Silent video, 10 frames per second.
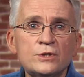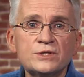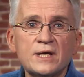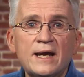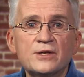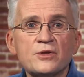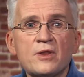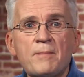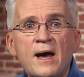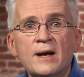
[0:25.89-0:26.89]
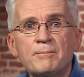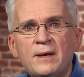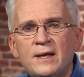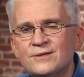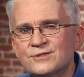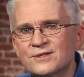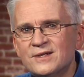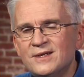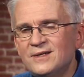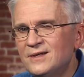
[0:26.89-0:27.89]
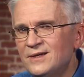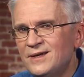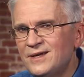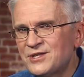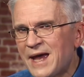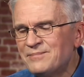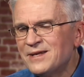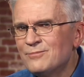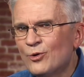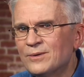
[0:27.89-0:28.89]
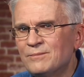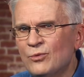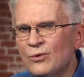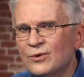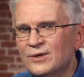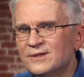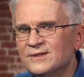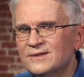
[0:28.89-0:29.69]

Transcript: containers on the park bench. It's happening more and more.